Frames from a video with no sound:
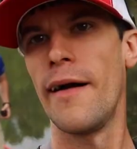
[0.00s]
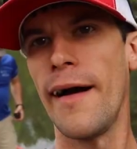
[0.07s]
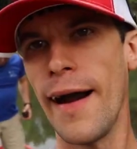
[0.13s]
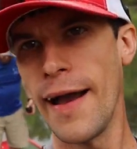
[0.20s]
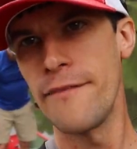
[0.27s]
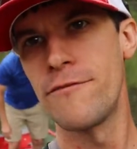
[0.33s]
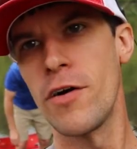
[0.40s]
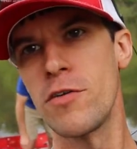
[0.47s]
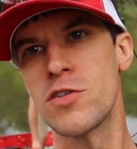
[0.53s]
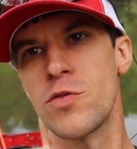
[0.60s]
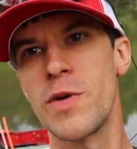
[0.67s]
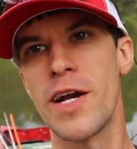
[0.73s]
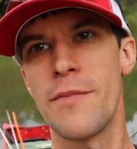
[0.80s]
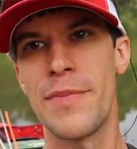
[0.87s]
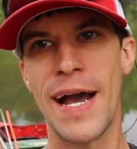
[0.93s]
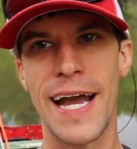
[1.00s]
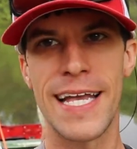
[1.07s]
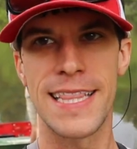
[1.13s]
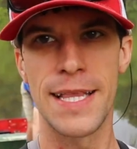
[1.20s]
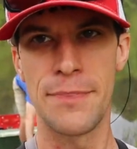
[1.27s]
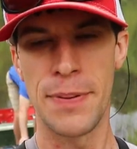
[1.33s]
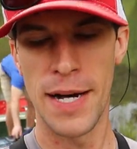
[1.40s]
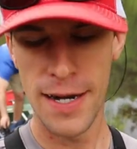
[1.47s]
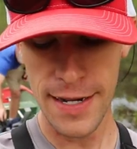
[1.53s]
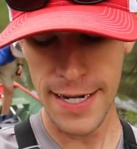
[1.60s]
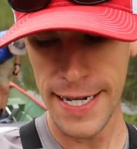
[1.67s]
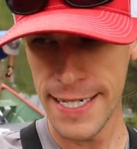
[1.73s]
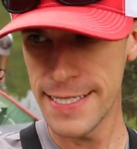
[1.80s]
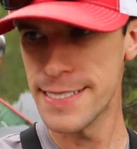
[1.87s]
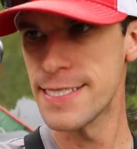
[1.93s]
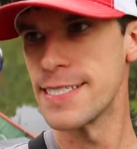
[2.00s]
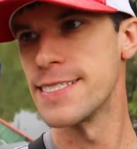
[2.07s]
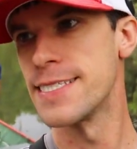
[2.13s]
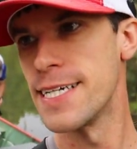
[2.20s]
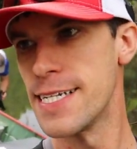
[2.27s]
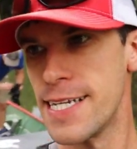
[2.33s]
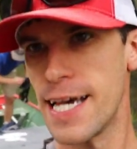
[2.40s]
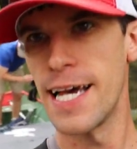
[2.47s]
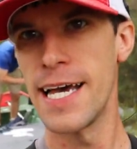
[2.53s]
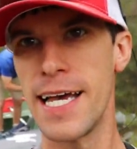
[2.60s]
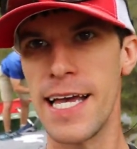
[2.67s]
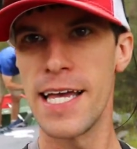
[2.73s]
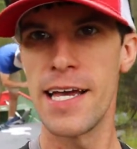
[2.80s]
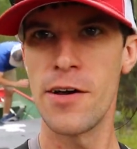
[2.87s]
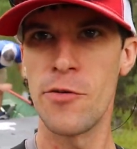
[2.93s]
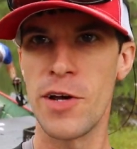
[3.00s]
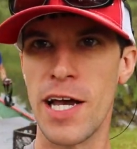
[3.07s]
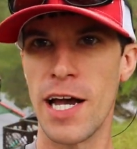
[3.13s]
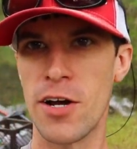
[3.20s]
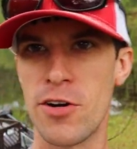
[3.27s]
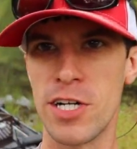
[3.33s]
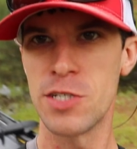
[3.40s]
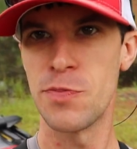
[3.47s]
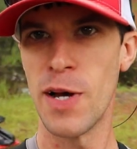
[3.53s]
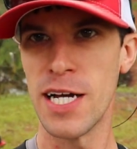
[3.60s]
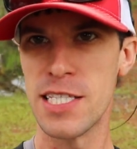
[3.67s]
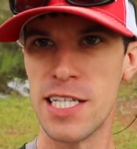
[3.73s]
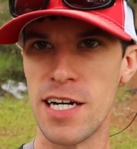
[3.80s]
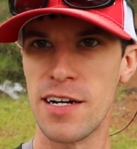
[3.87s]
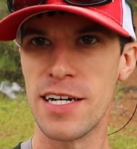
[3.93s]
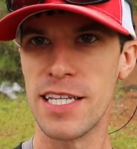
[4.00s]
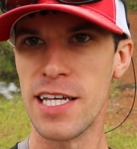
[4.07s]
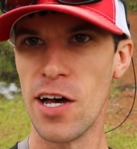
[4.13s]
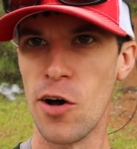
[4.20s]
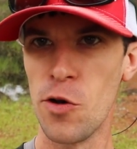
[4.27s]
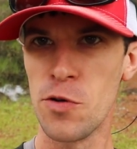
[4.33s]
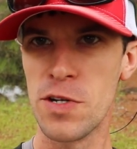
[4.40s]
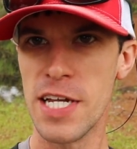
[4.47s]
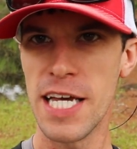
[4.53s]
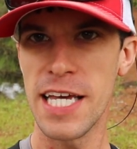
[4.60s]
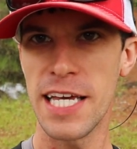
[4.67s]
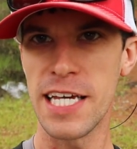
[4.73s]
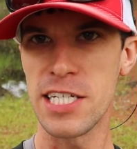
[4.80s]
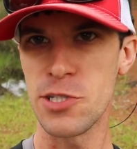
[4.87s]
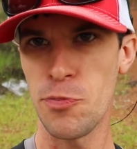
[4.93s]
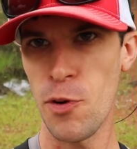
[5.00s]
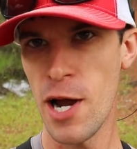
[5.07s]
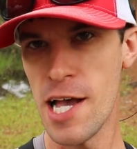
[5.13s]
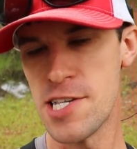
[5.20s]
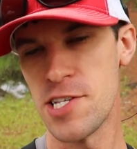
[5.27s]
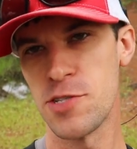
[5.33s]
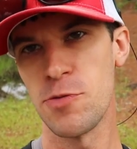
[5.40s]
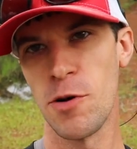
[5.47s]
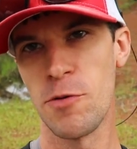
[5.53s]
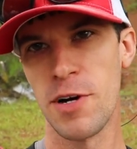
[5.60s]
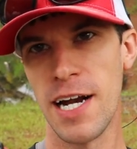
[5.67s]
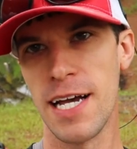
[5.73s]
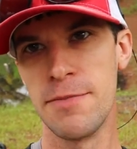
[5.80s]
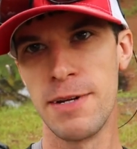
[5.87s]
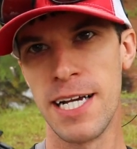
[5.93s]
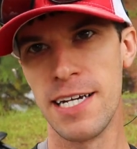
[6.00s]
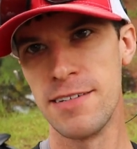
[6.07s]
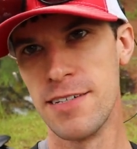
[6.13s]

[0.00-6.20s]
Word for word: All right, folks, we are back at the pond today. We got Chris back there in the old Dink Express is what we're naming it.